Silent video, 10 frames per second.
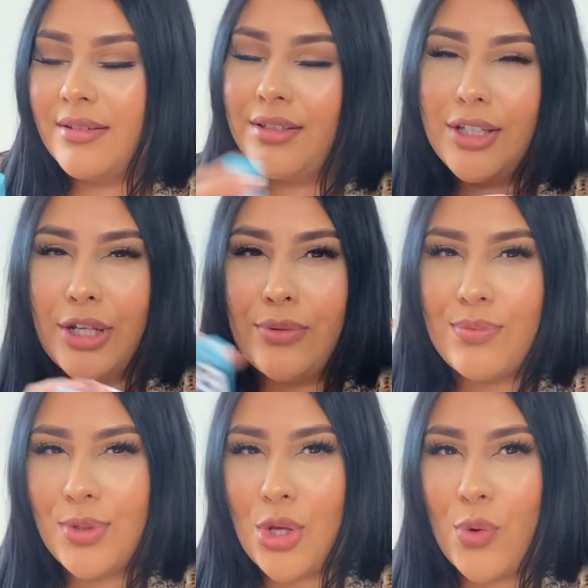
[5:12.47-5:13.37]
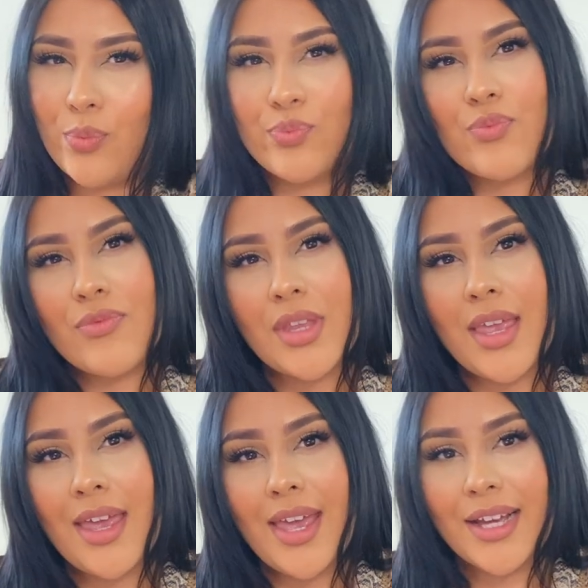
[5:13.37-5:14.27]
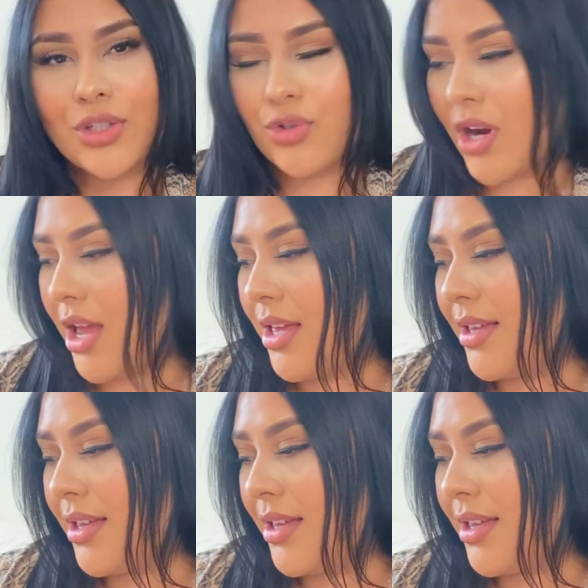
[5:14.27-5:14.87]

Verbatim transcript: you know so extra